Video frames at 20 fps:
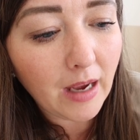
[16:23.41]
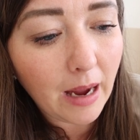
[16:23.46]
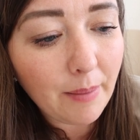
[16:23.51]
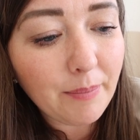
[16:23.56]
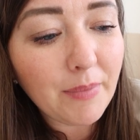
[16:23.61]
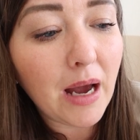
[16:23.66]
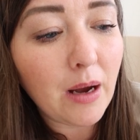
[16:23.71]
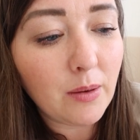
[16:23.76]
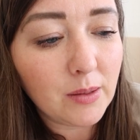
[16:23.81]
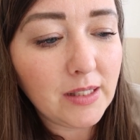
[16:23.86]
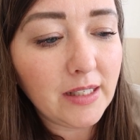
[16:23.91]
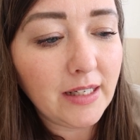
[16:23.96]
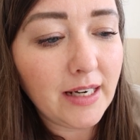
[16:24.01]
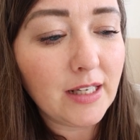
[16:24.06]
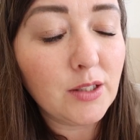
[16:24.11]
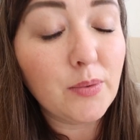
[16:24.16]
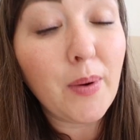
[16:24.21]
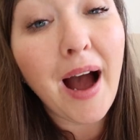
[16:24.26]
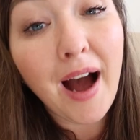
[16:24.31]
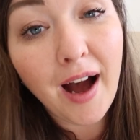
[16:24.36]
I'm now seeing
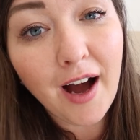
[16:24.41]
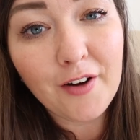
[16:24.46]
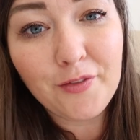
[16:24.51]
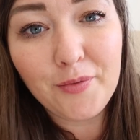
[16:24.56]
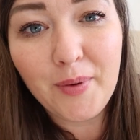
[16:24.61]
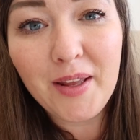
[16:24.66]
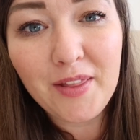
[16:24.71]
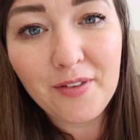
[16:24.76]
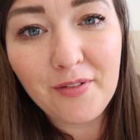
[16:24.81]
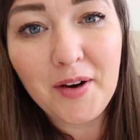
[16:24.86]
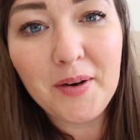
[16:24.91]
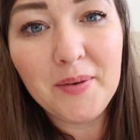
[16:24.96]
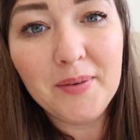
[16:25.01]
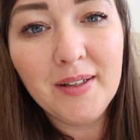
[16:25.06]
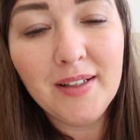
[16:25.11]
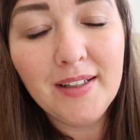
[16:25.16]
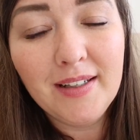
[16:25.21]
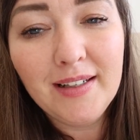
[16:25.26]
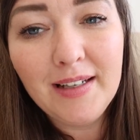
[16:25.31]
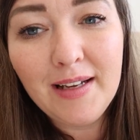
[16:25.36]
it as we're halfway through.
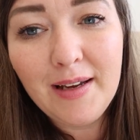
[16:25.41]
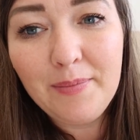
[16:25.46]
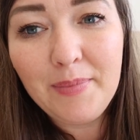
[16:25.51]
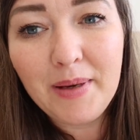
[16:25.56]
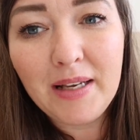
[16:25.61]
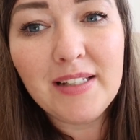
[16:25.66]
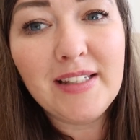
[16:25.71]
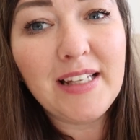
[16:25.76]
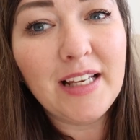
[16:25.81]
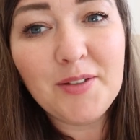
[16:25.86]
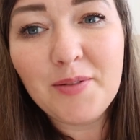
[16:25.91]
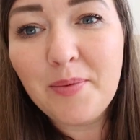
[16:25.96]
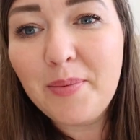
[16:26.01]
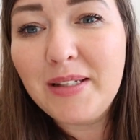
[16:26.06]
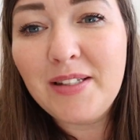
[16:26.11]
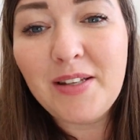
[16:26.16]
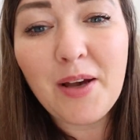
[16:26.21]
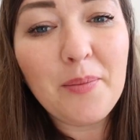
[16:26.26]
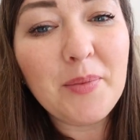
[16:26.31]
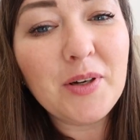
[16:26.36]
Because things will
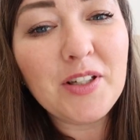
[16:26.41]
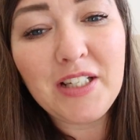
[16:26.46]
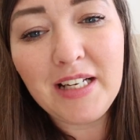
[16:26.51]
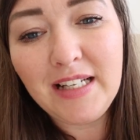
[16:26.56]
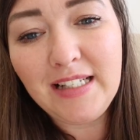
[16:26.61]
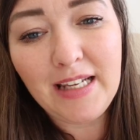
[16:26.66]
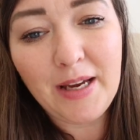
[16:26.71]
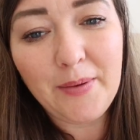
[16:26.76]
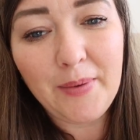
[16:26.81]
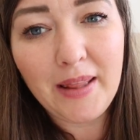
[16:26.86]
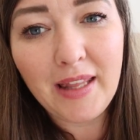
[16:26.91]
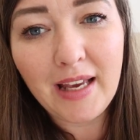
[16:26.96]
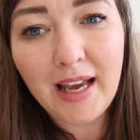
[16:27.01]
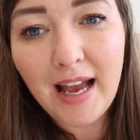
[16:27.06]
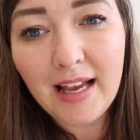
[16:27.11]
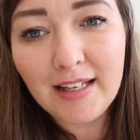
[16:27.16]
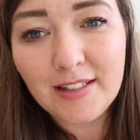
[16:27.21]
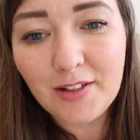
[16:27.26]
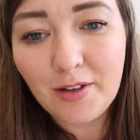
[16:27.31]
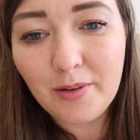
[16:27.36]
be so much easier when the
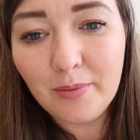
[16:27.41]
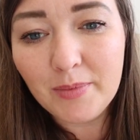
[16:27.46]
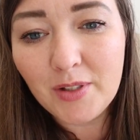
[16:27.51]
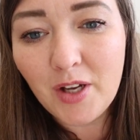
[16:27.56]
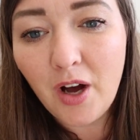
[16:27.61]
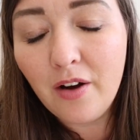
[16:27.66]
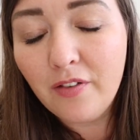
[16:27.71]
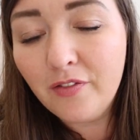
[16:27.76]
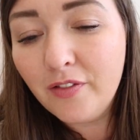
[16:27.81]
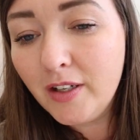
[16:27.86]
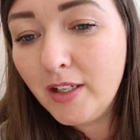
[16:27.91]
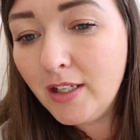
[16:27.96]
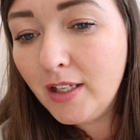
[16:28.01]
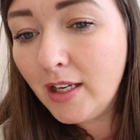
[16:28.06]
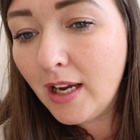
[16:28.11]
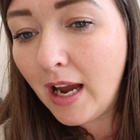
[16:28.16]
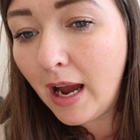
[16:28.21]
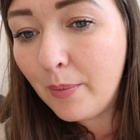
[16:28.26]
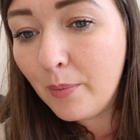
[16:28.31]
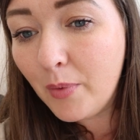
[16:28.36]
cast comes off.
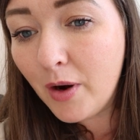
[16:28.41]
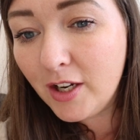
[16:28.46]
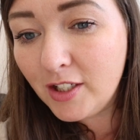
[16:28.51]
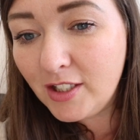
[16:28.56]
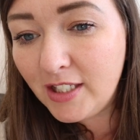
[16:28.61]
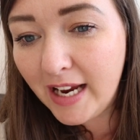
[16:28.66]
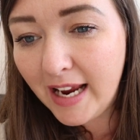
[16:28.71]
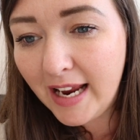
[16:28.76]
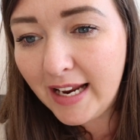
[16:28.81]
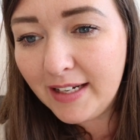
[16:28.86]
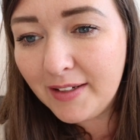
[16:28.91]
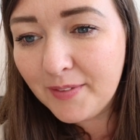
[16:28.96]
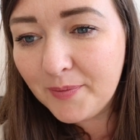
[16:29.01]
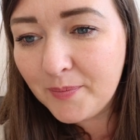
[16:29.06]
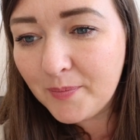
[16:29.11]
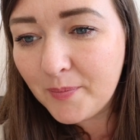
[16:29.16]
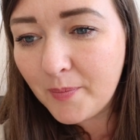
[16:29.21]
I'm watching.